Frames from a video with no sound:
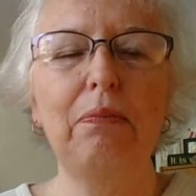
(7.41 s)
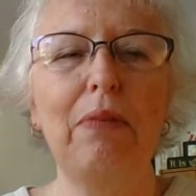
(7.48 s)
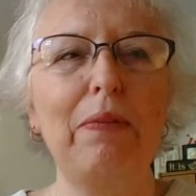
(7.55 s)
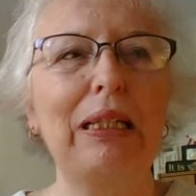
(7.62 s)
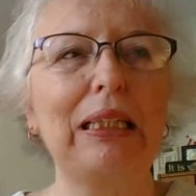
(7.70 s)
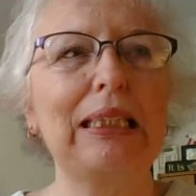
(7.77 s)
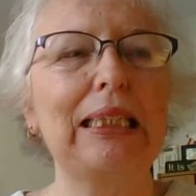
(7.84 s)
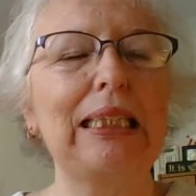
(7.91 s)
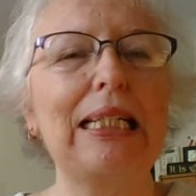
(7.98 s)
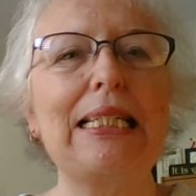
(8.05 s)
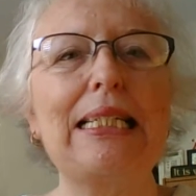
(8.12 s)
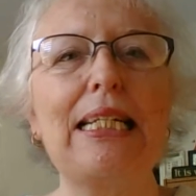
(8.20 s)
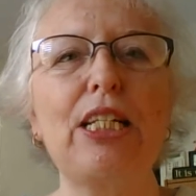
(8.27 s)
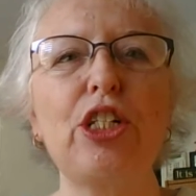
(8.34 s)
Maybe it's a
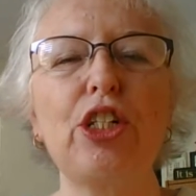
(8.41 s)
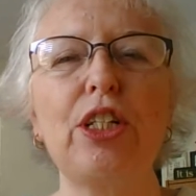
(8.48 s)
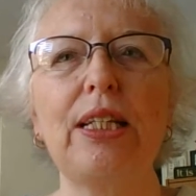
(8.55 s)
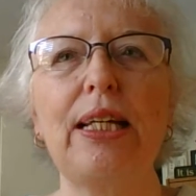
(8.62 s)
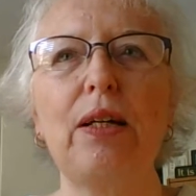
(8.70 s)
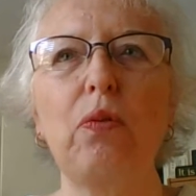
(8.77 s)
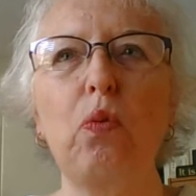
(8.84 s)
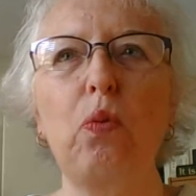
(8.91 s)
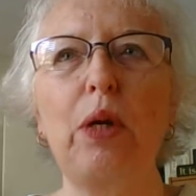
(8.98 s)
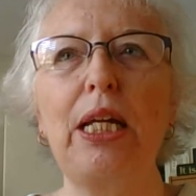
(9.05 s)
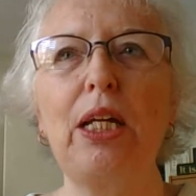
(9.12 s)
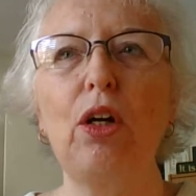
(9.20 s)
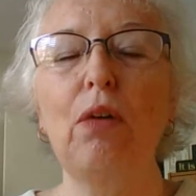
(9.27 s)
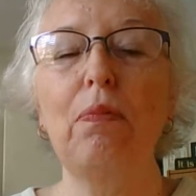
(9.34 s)
decision that
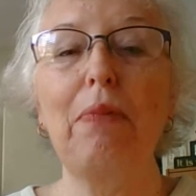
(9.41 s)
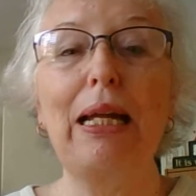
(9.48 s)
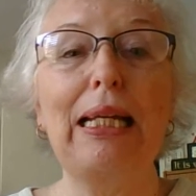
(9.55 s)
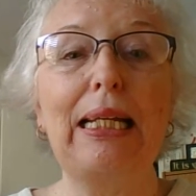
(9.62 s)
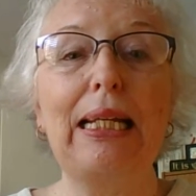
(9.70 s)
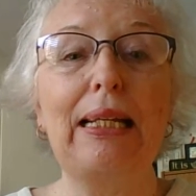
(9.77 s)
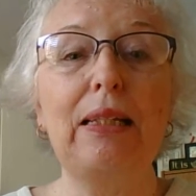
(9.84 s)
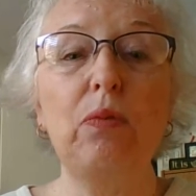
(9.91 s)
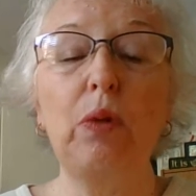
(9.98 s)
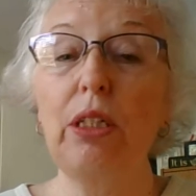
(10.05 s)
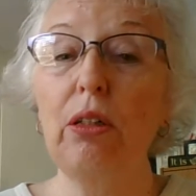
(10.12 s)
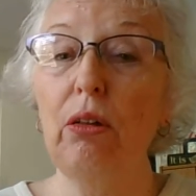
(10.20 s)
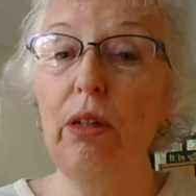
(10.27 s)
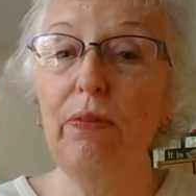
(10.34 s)
we are making and we
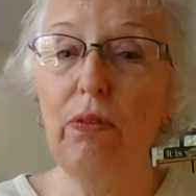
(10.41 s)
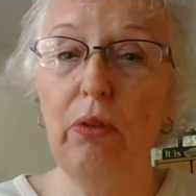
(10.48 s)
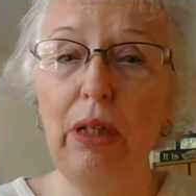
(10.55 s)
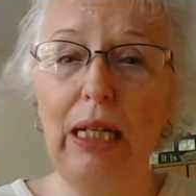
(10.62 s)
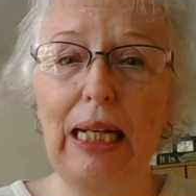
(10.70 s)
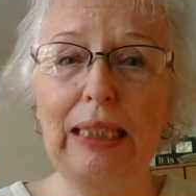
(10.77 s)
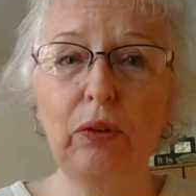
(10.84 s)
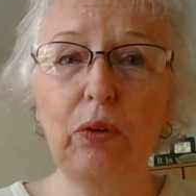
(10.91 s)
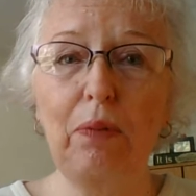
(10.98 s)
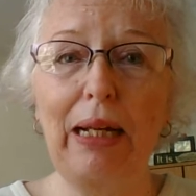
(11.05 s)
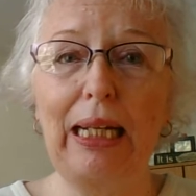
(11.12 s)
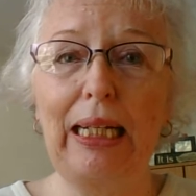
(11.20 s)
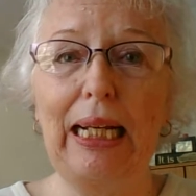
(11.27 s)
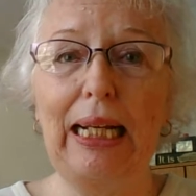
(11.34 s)
don't even realize we're
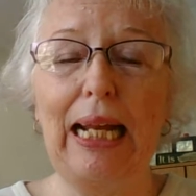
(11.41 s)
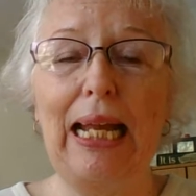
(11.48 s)
making it,